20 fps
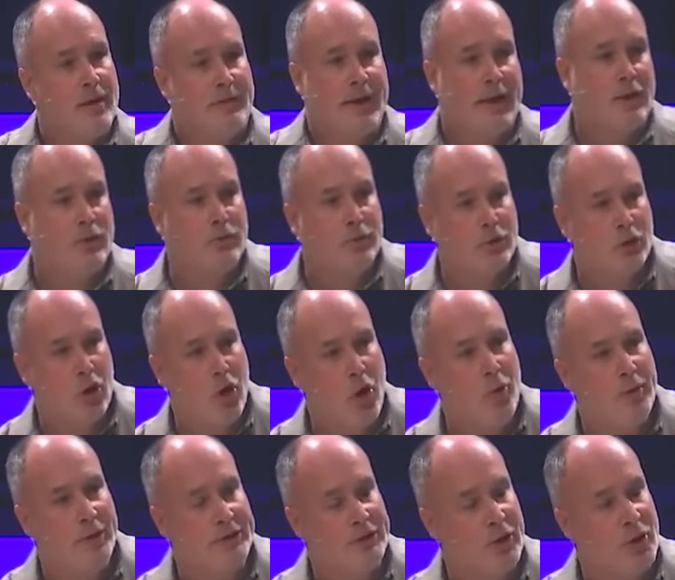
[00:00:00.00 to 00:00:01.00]
They don't
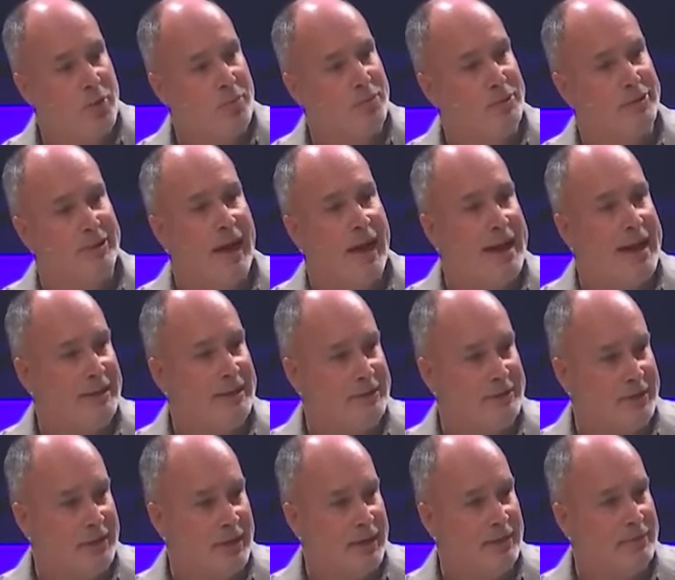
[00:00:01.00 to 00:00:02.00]
go in there
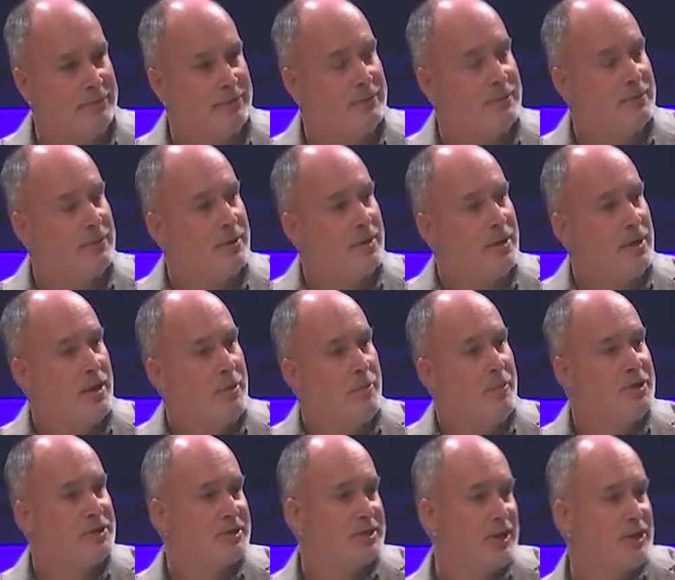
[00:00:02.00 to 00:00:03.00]
blindly
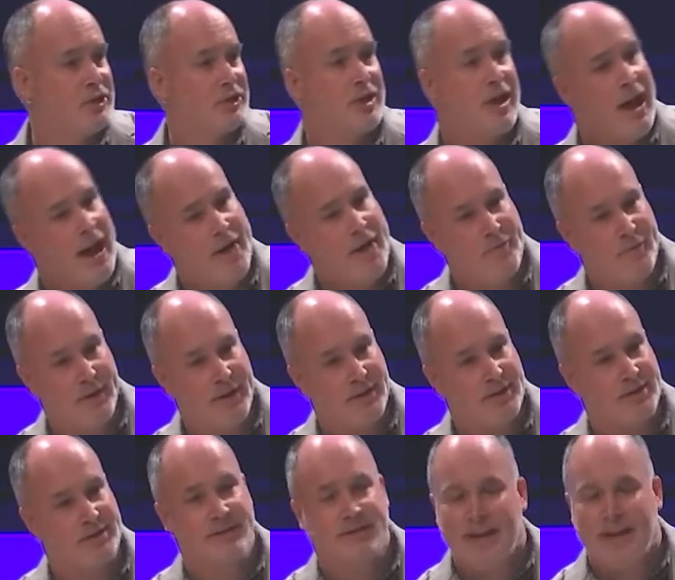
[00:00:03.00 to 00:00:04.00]
with such
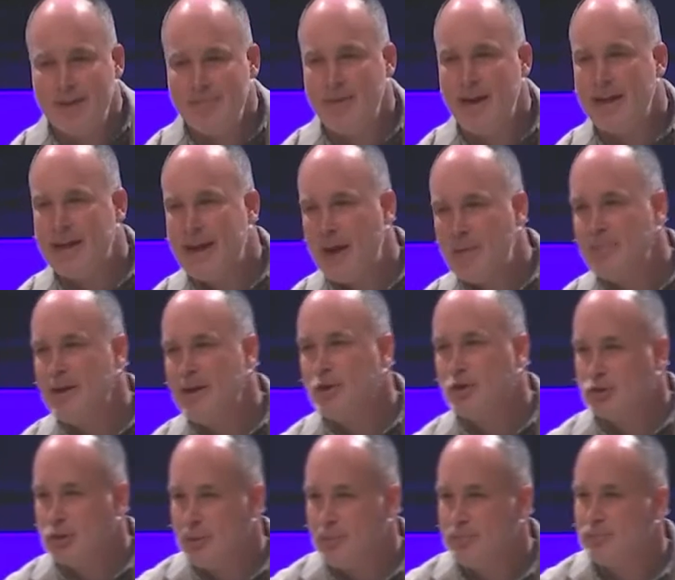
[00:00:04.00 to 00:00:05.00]
confidence that they may not be
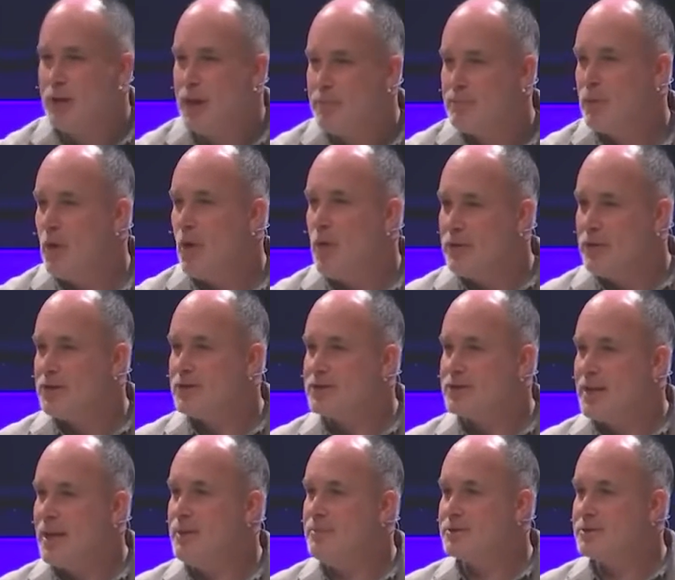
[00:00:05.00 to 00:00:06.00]
tripped up over the
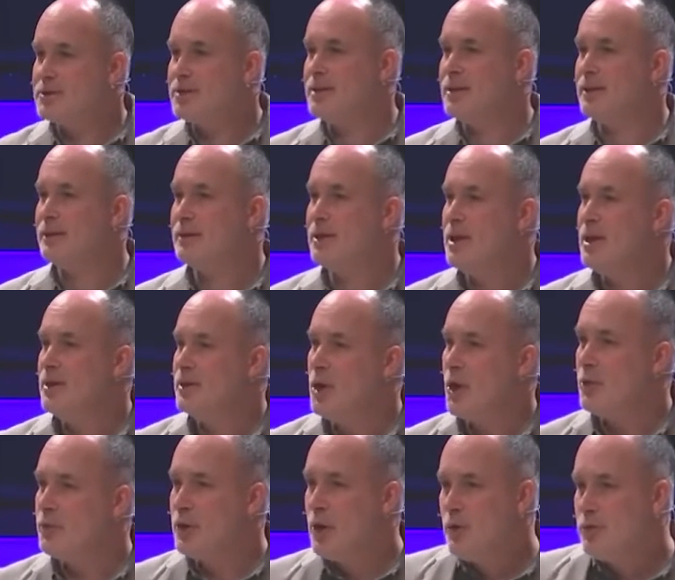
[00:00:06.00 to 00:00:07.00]
same sin.
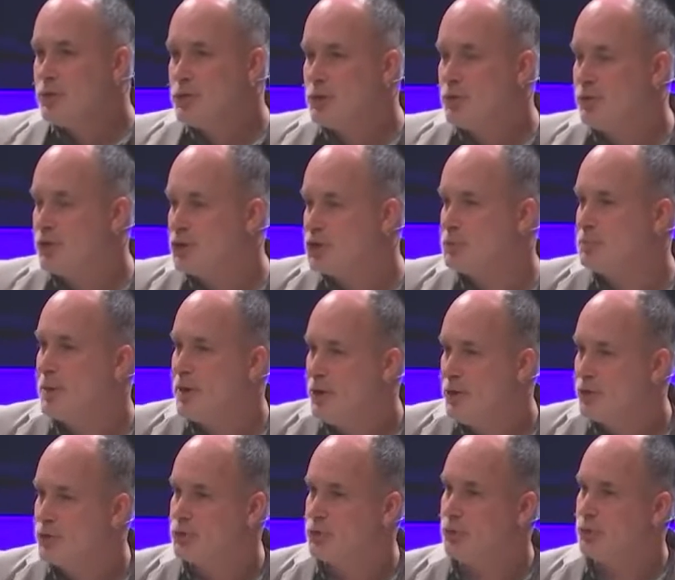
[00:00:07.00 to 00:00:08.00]
No, those who are
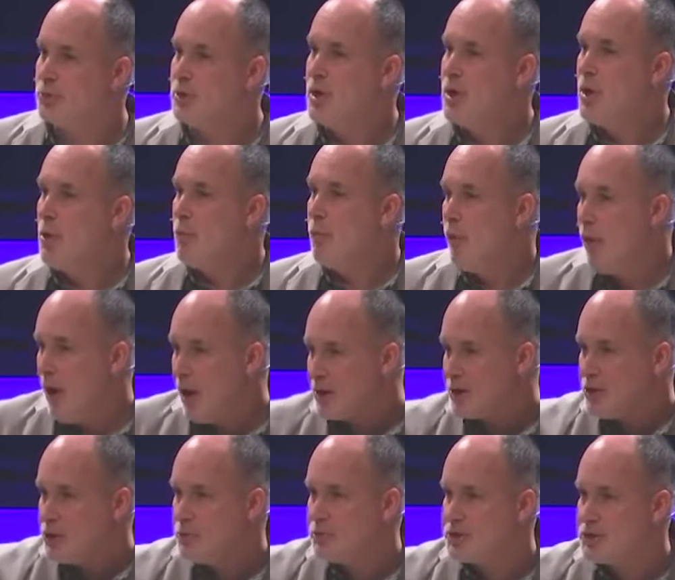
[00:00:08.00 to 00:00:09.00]
spiritual
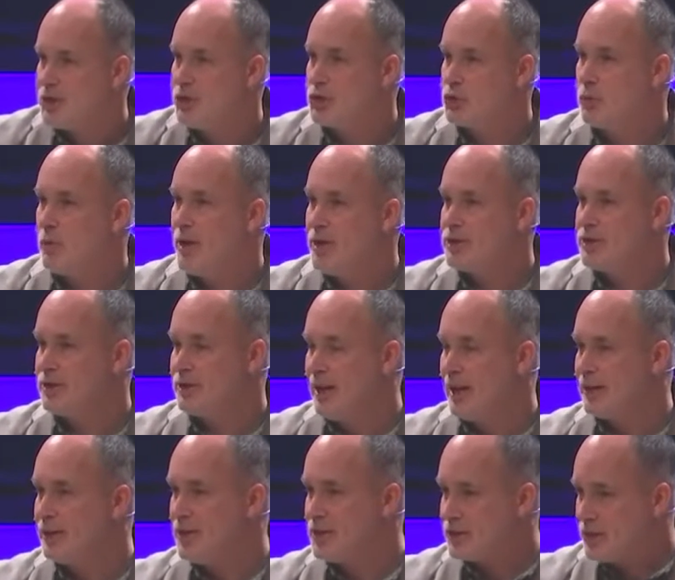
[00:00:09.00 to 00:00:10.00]
walk into a situation
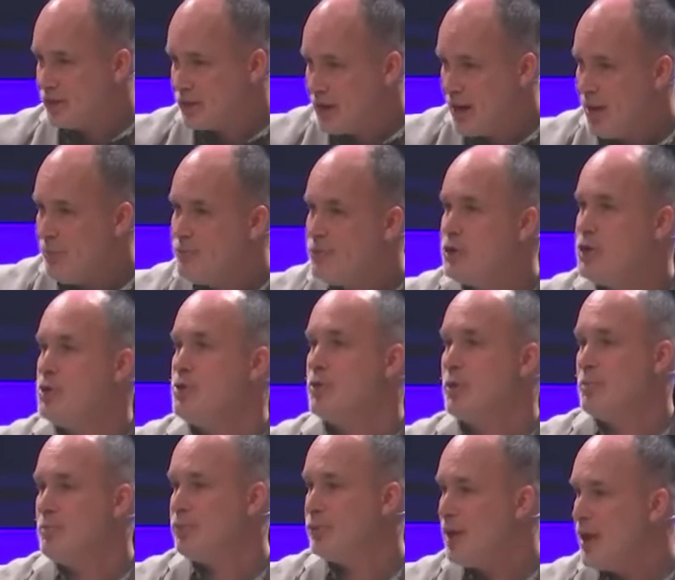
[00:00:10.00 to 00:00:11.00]
like this and come to
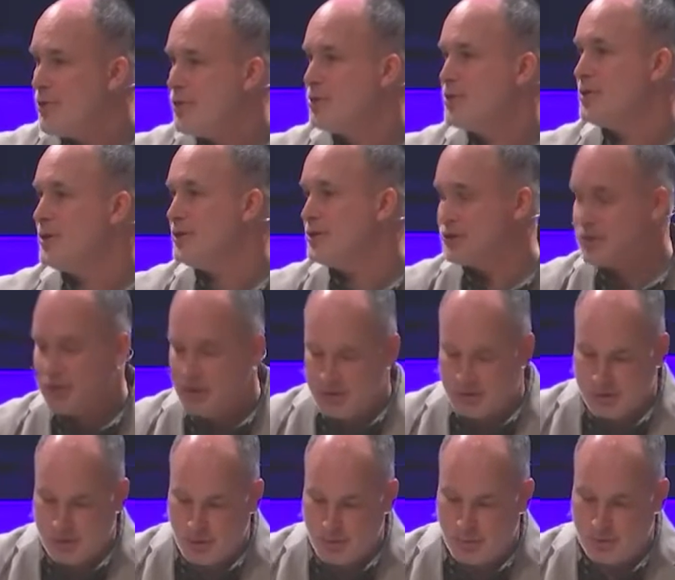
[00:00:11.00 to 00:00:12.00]
our brother and
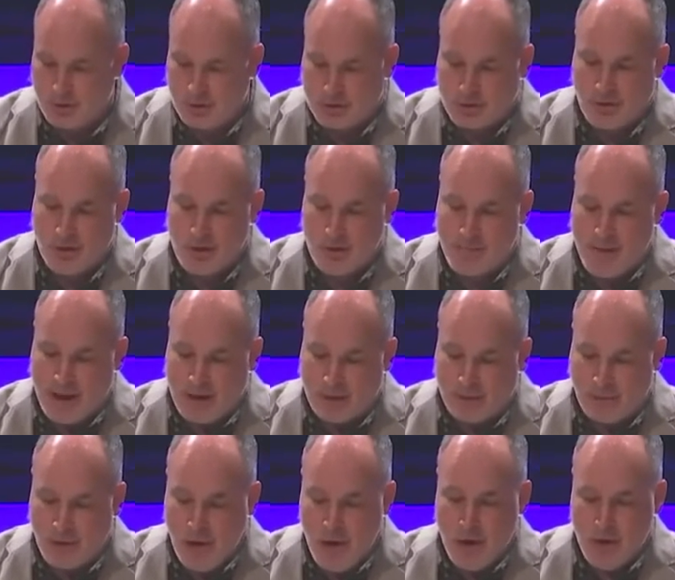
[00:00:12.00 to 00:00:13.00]
sister with a certain amount
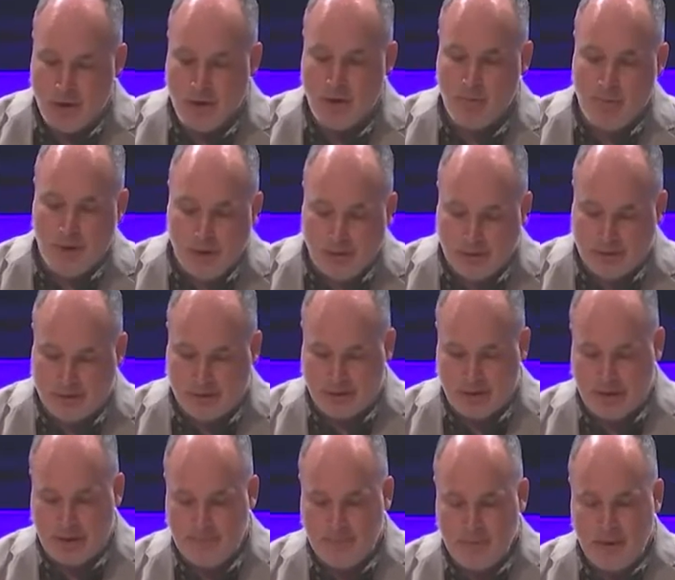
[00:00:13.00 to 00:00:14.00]
of
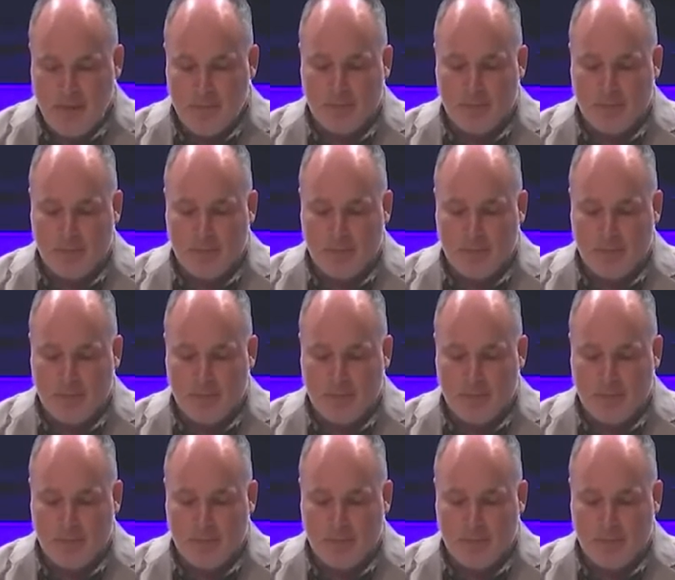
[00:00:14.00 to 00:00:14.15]
humility